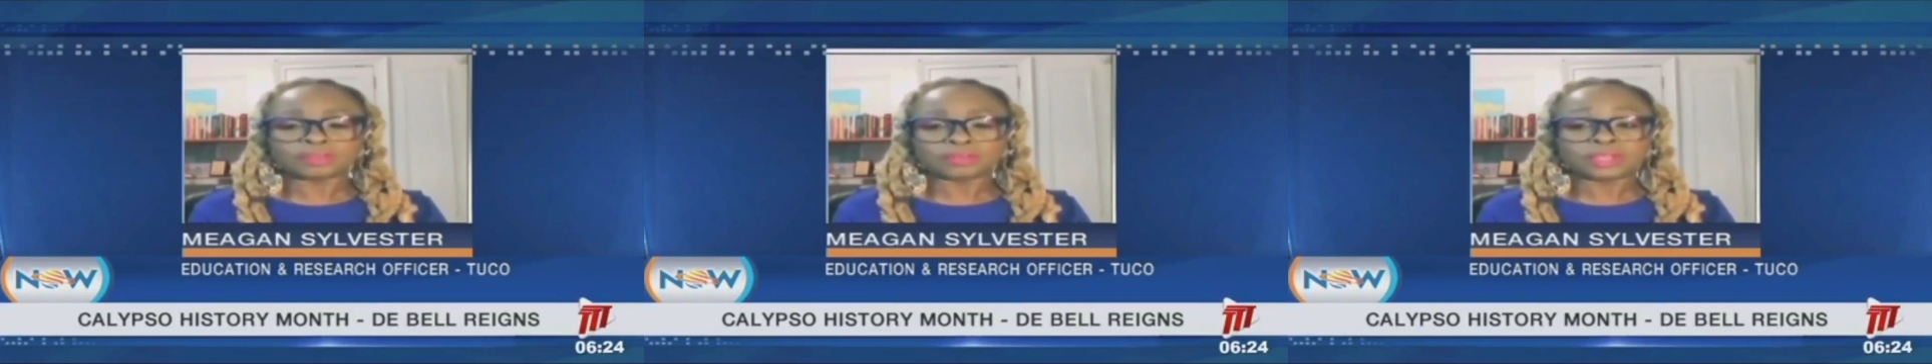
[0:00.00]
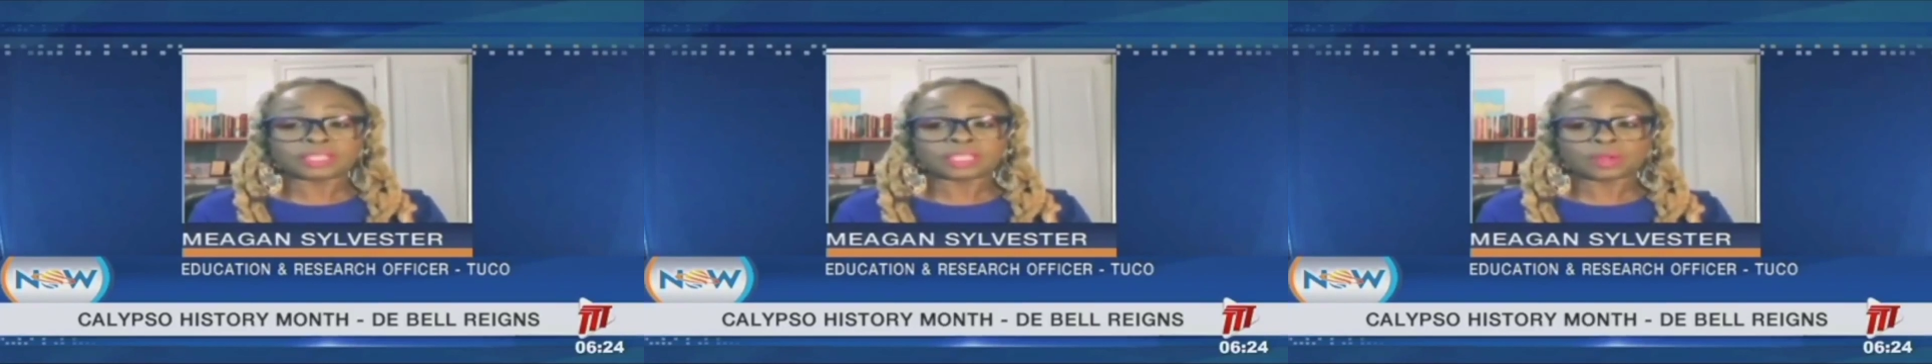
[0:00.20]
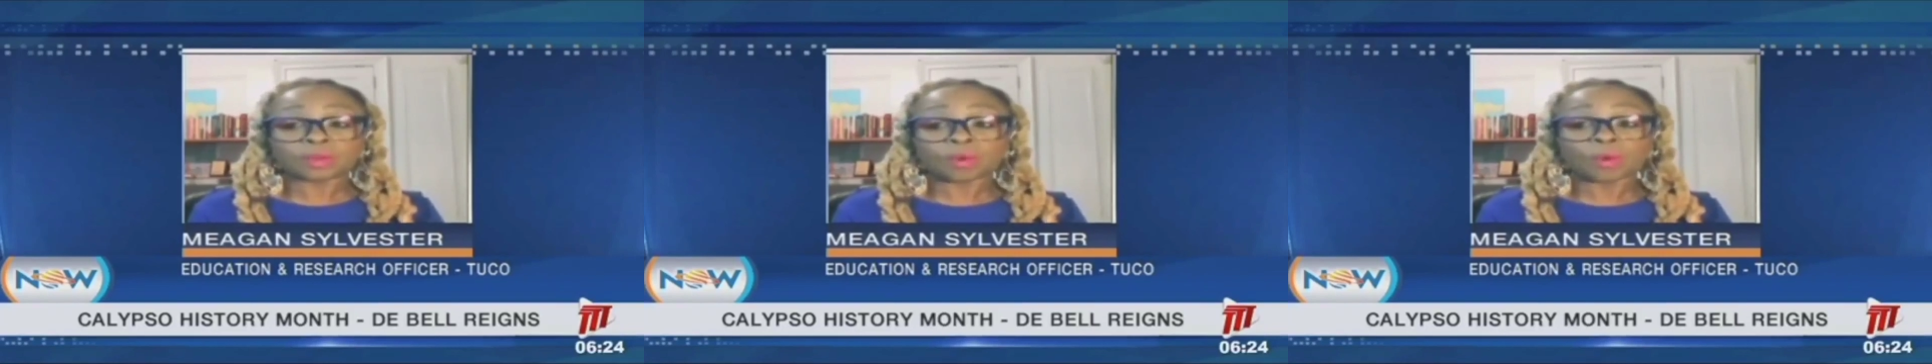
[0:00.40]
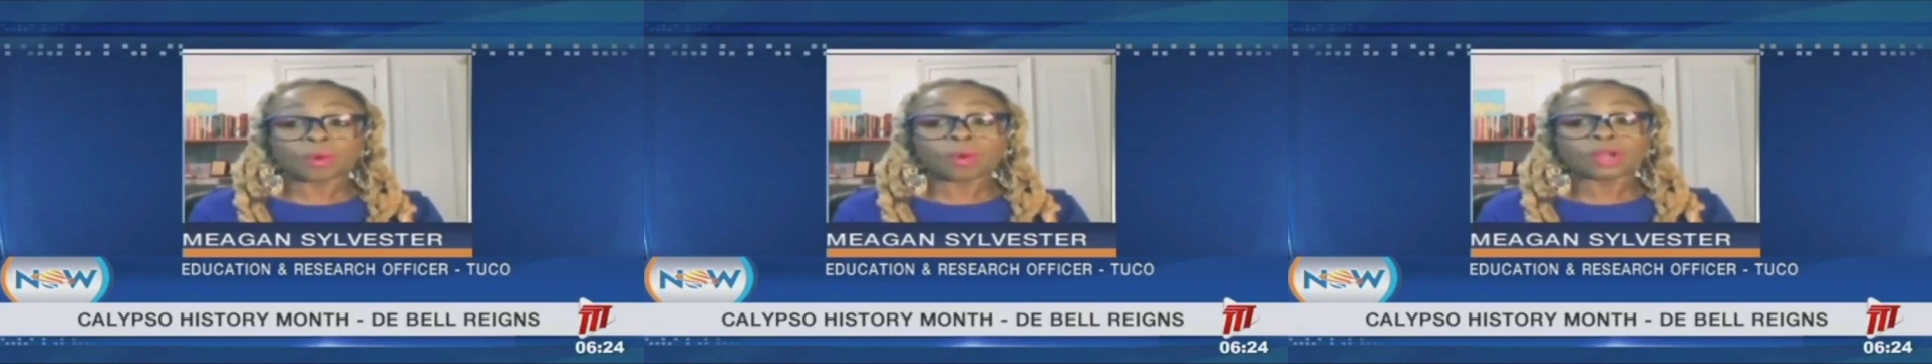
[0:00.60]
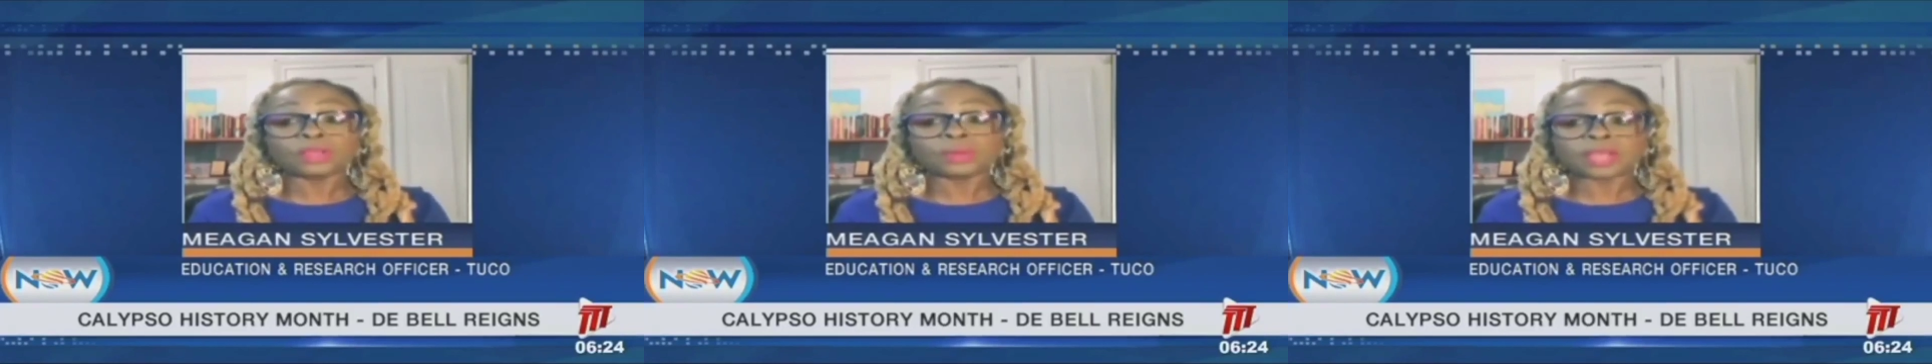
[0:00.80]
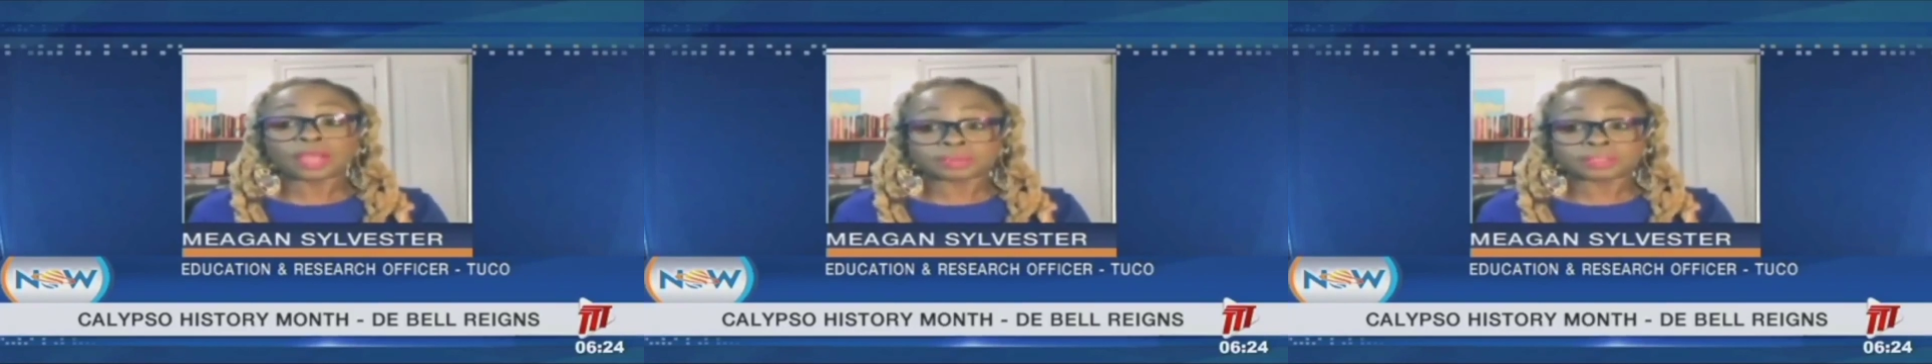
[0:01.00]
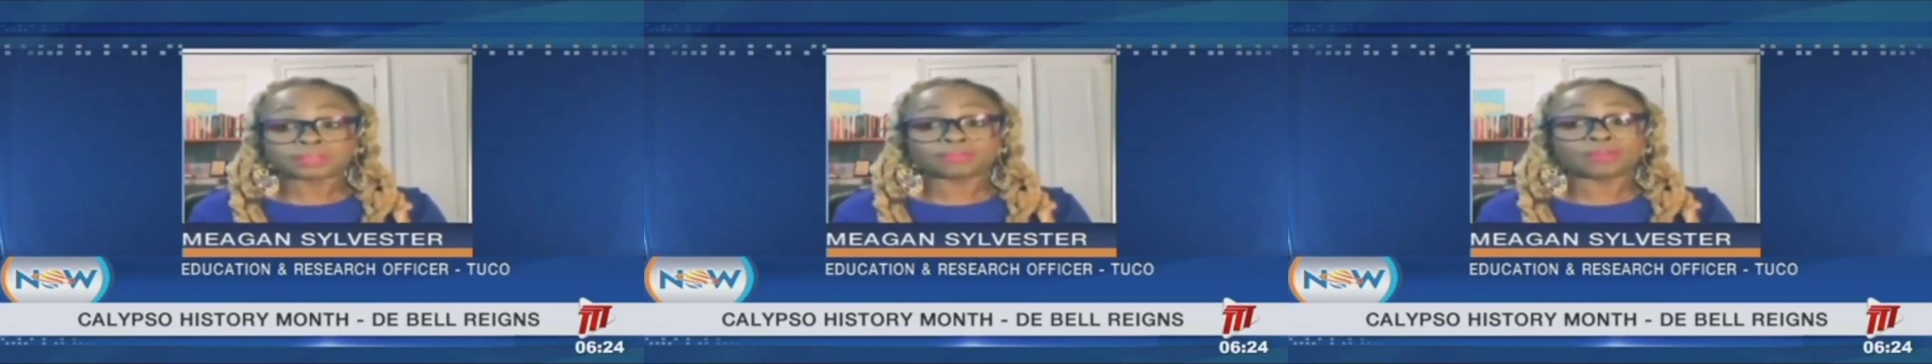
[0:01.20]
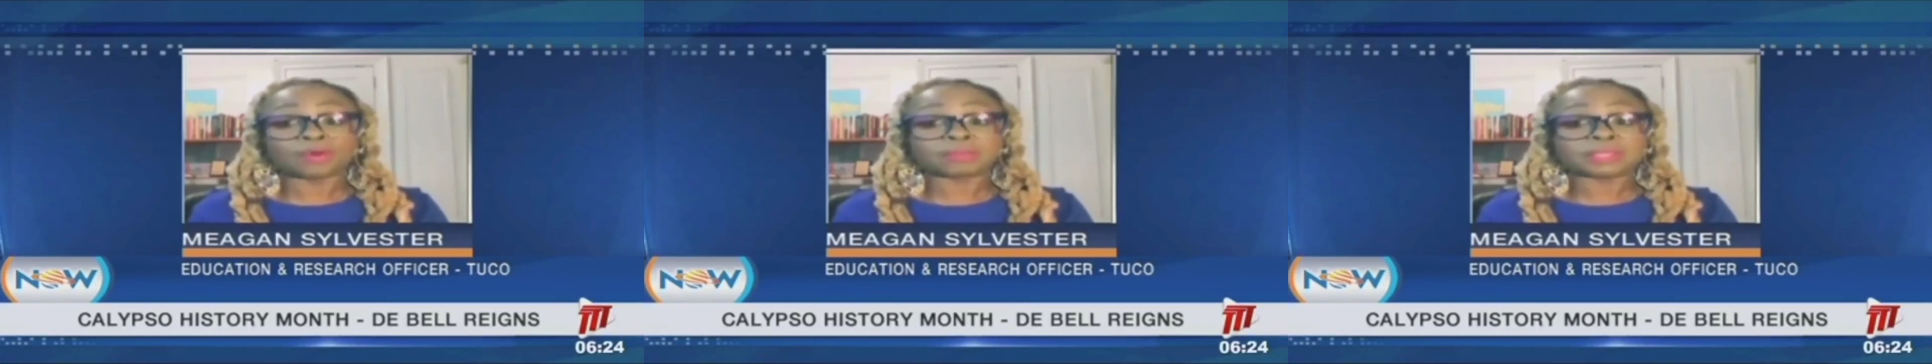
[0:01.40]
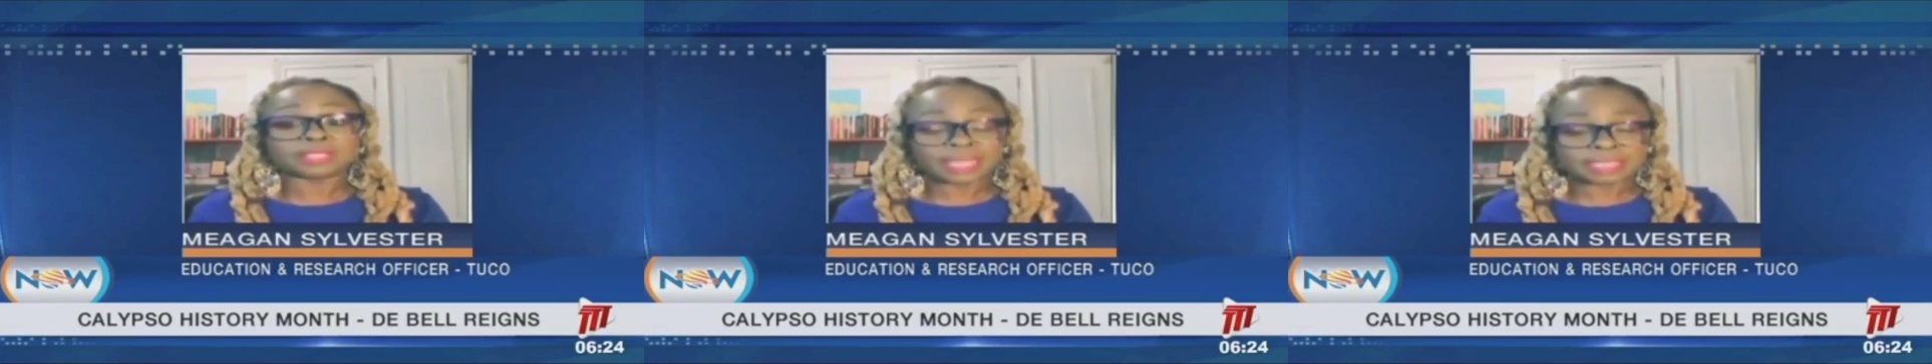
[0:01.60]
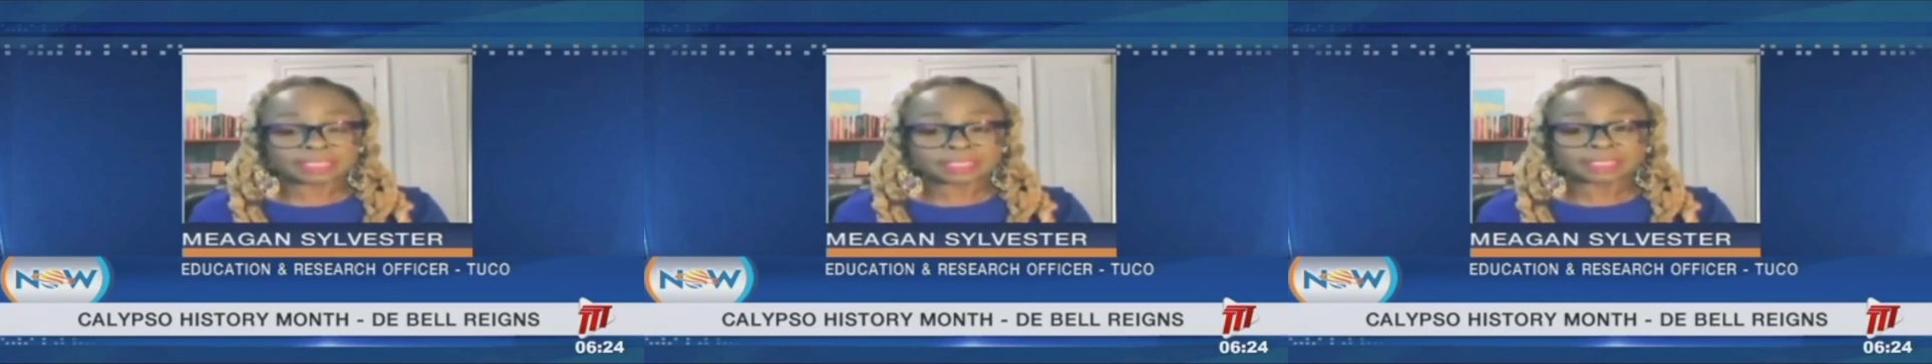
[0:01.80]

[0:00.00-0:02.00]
threes and go all the way up to form six,